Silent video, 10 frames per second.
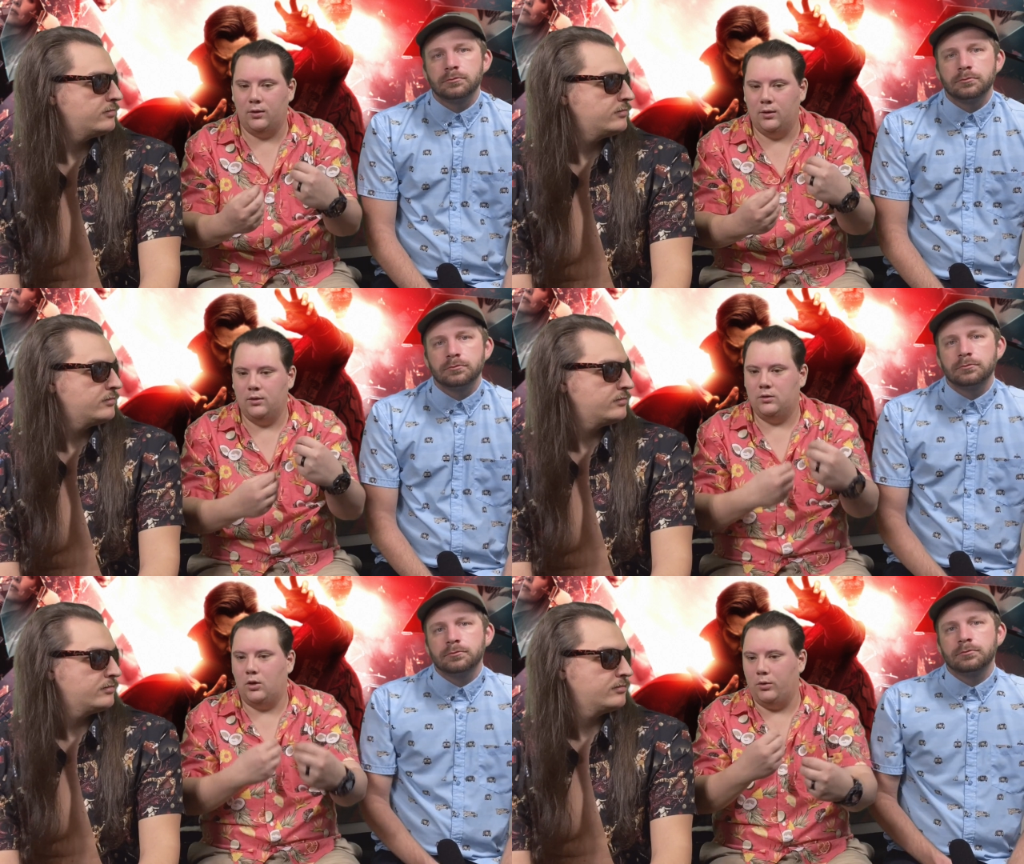
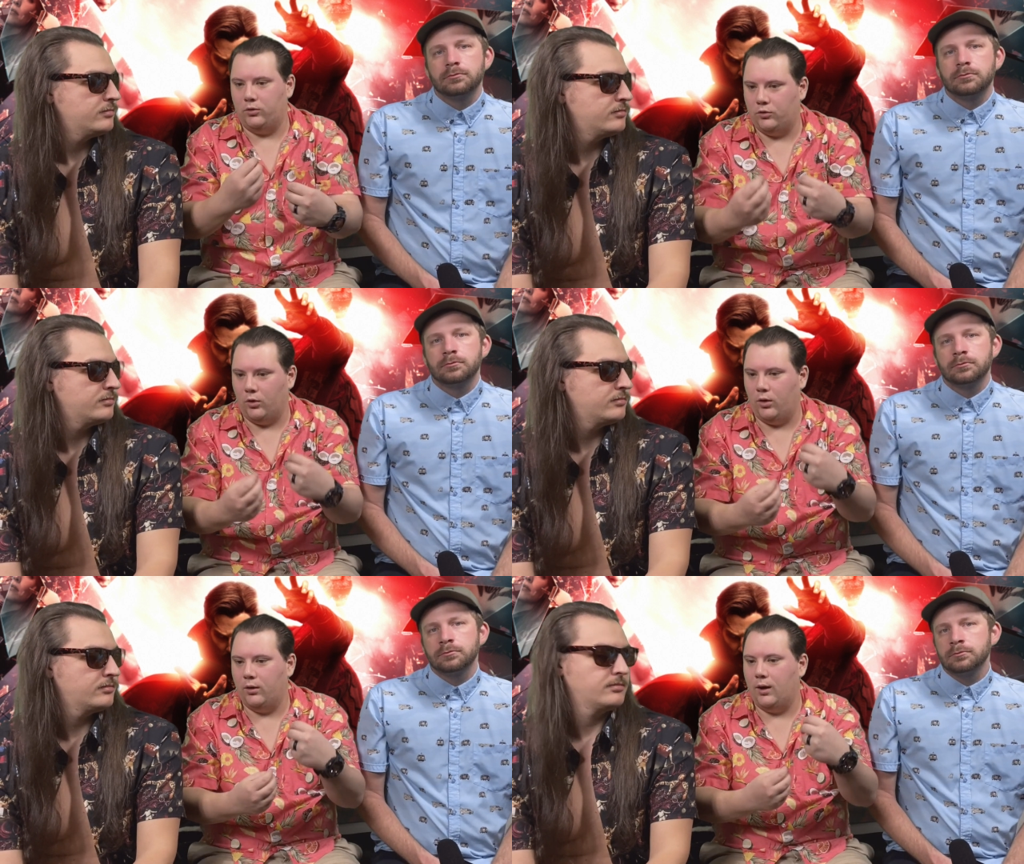Speaker 1: Tony
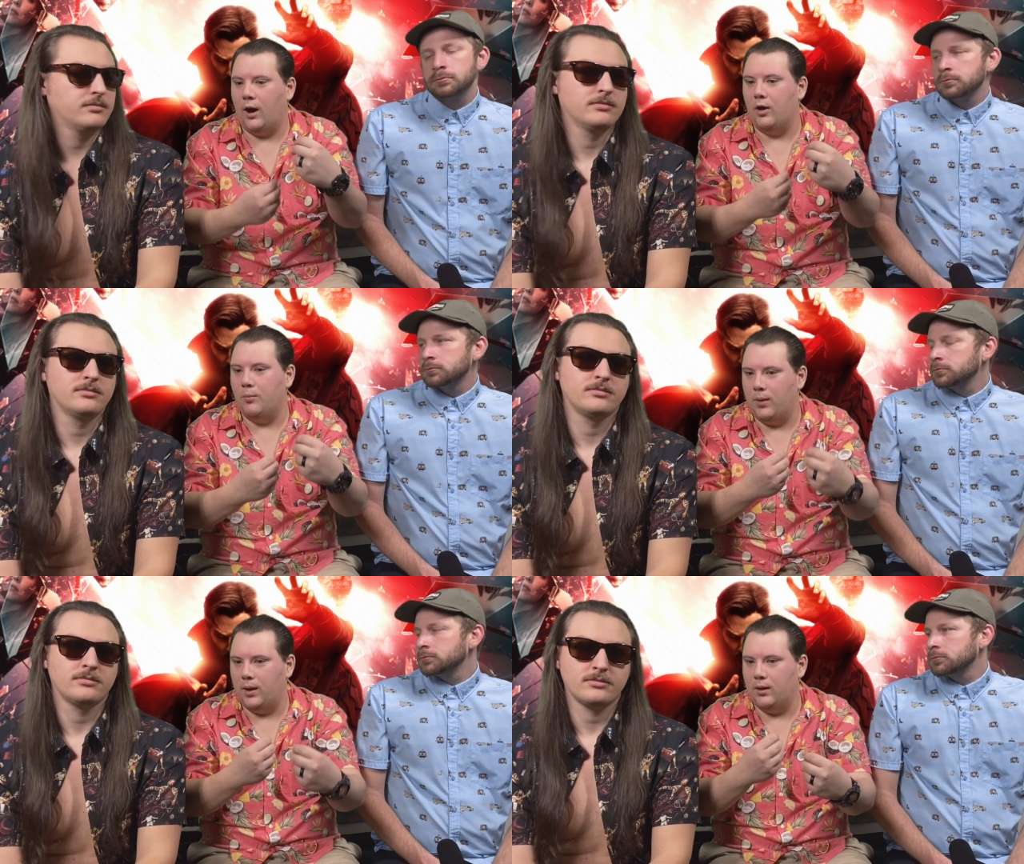Stark, Iron
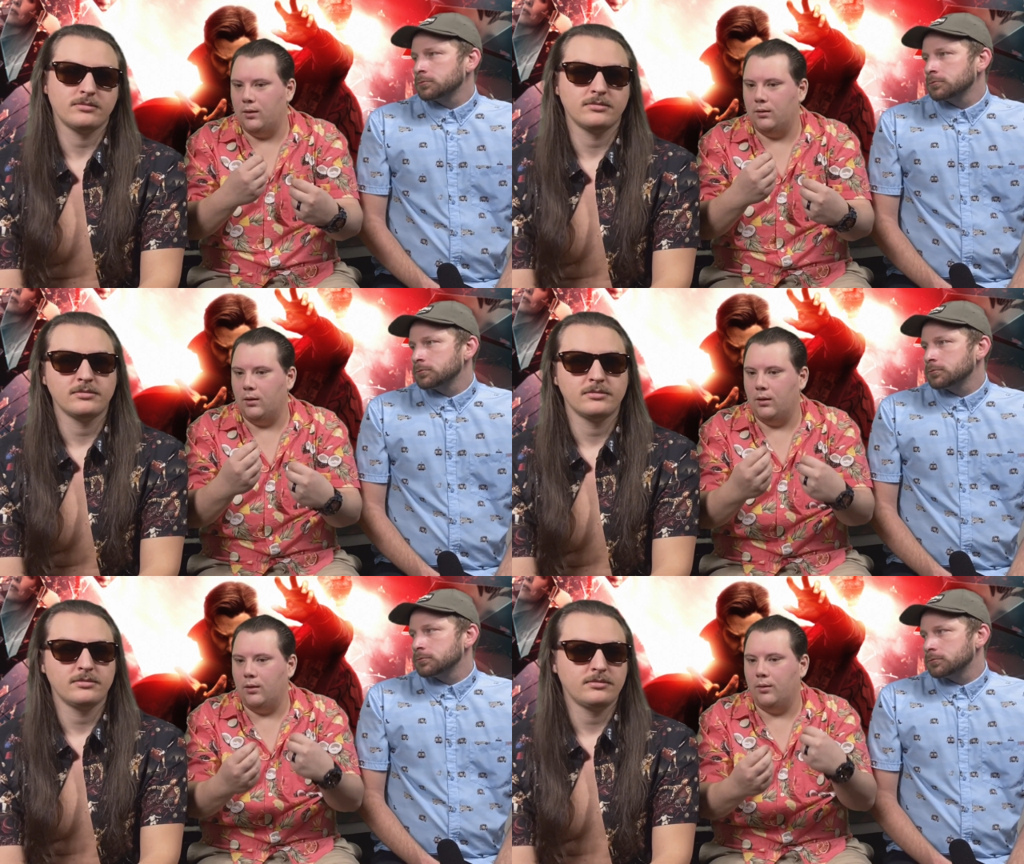Man,
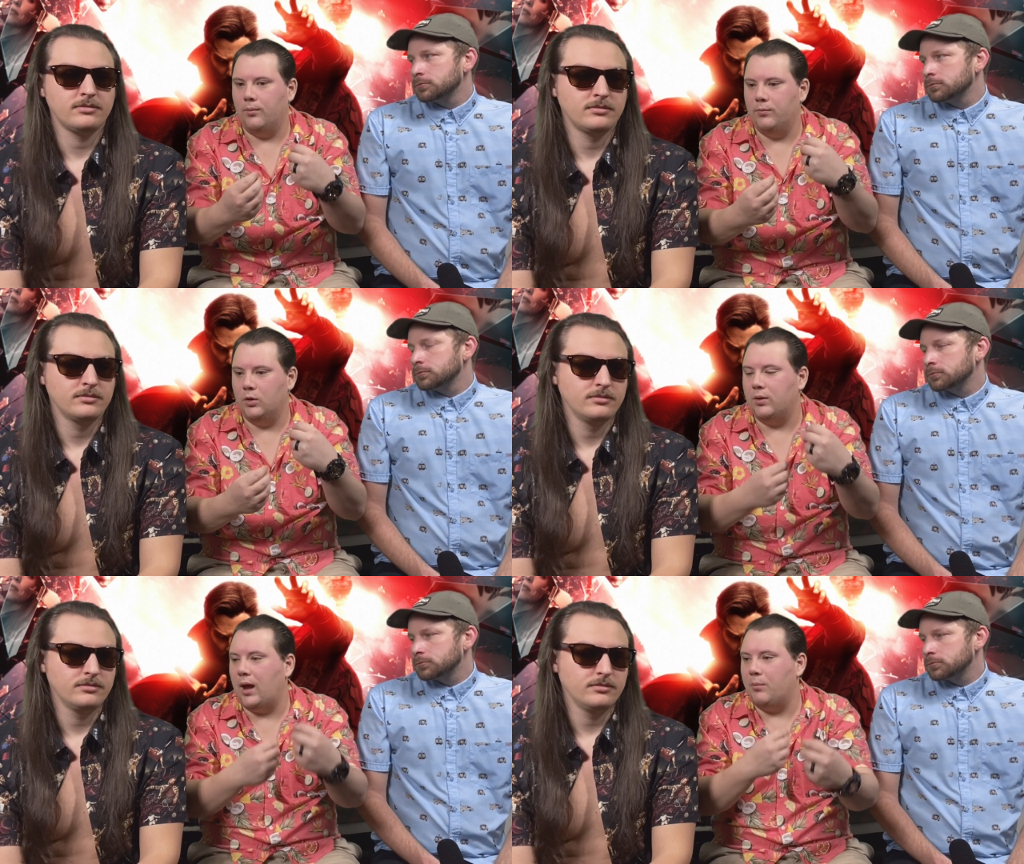uh, you know,
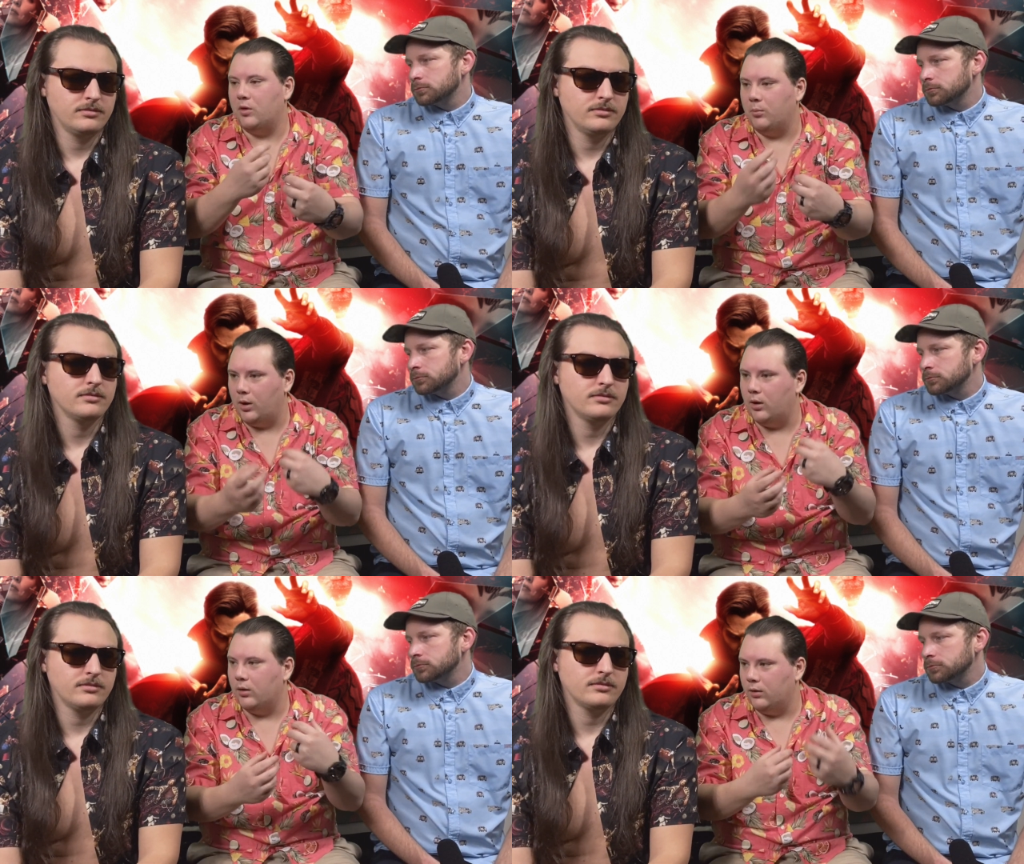Captain
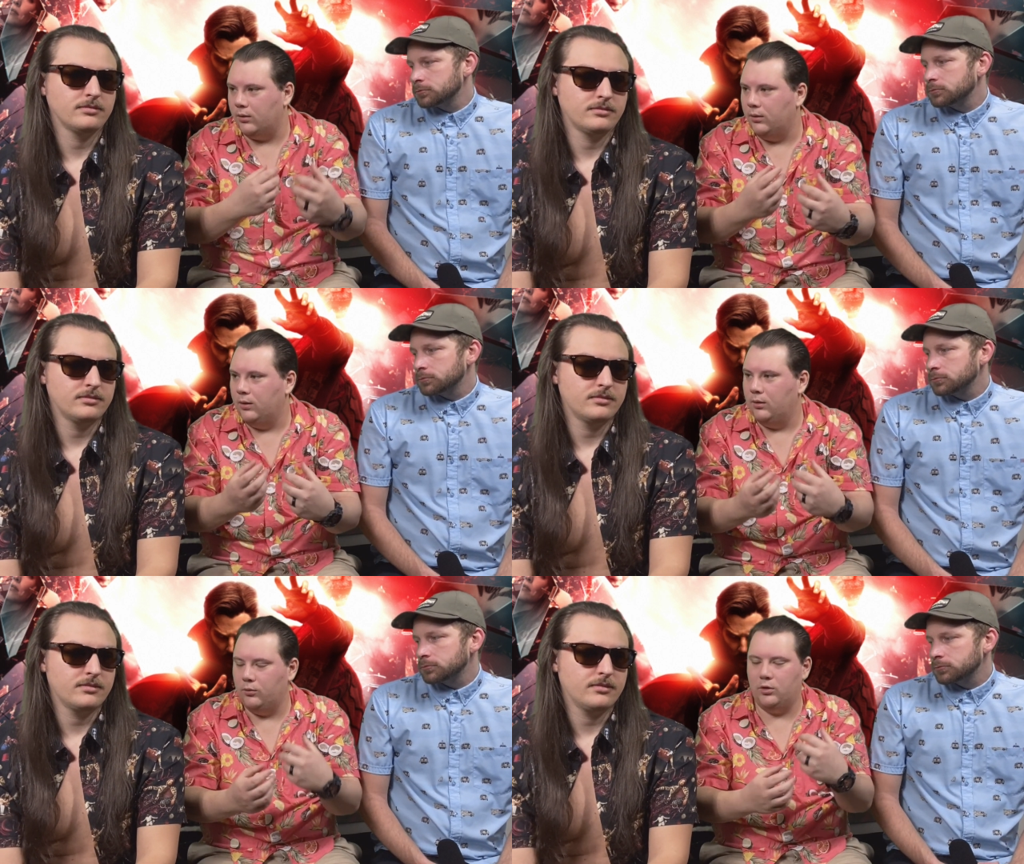America.
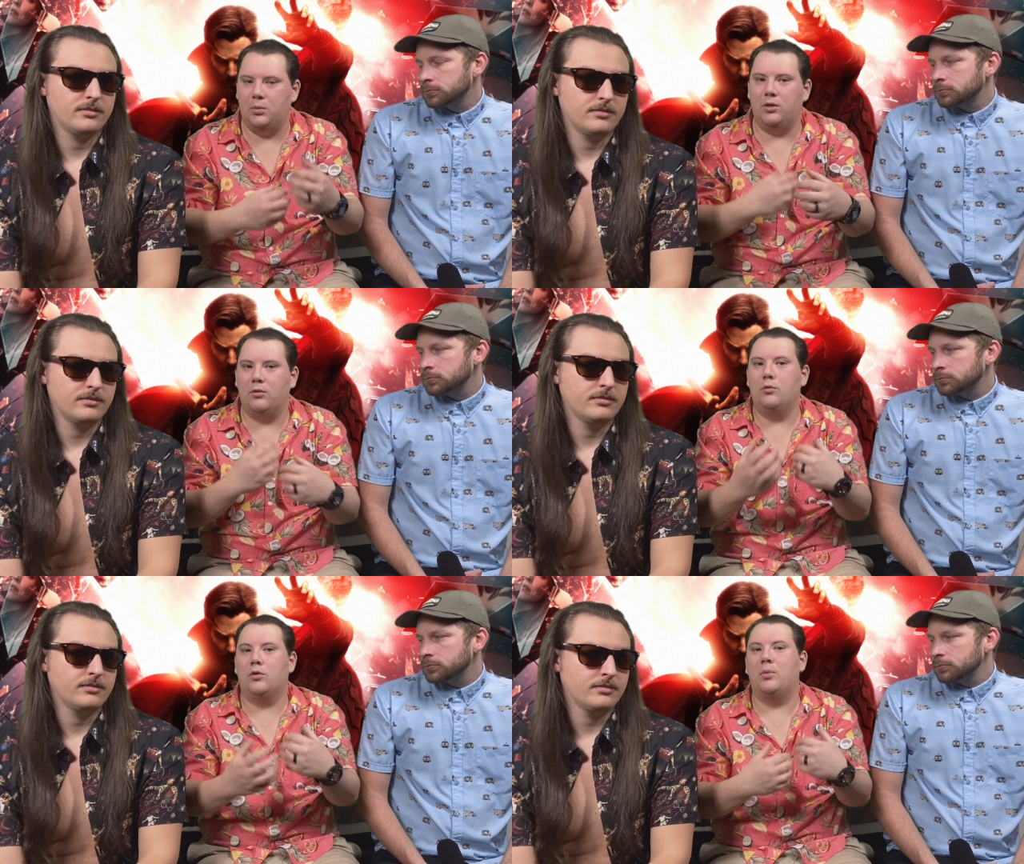Who's going to be the
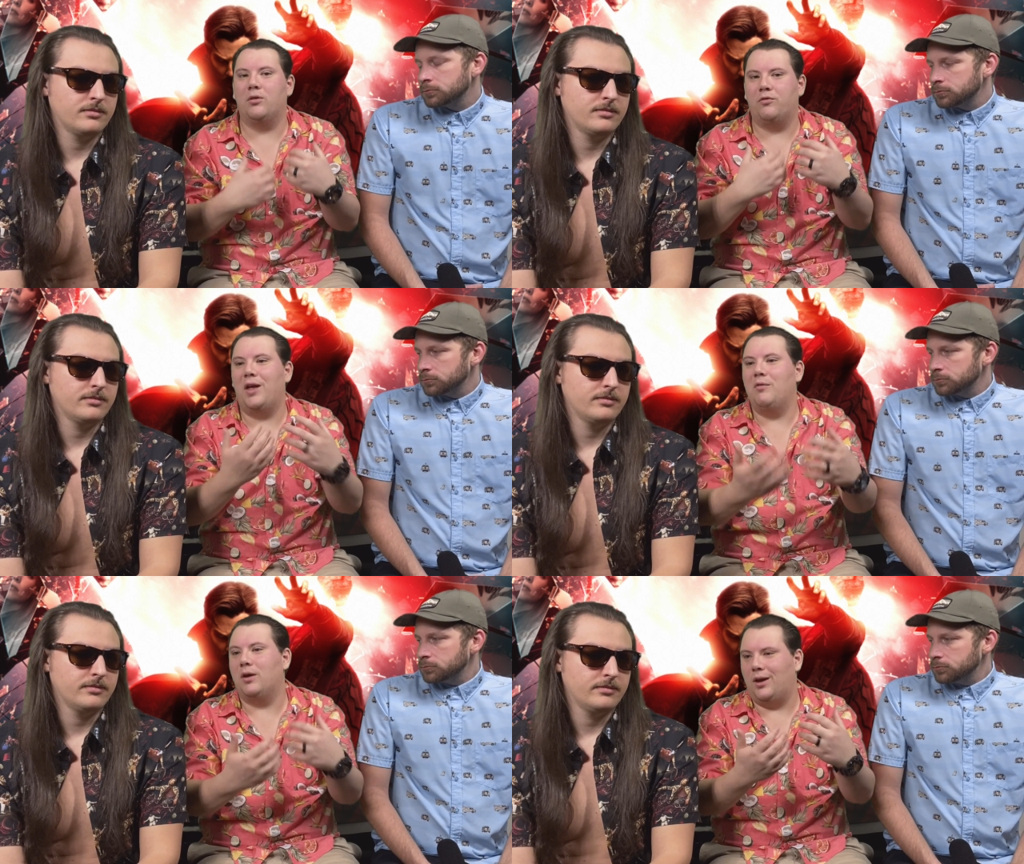Who's going to be the
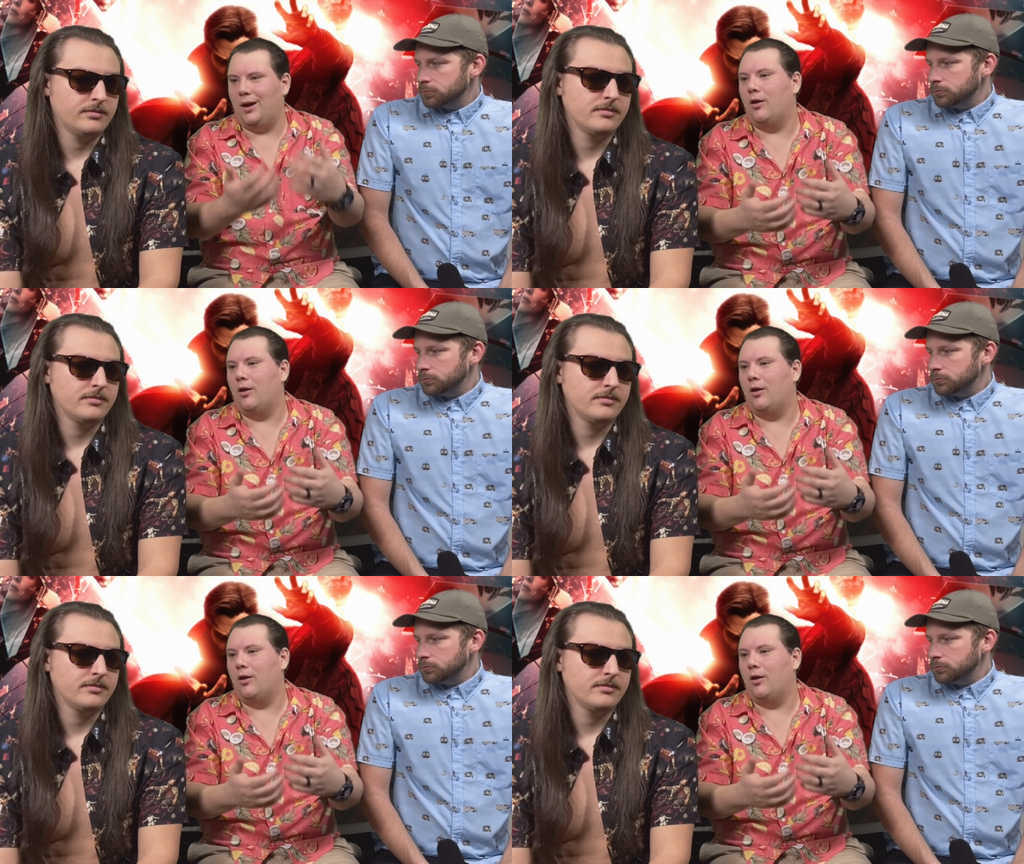favorite character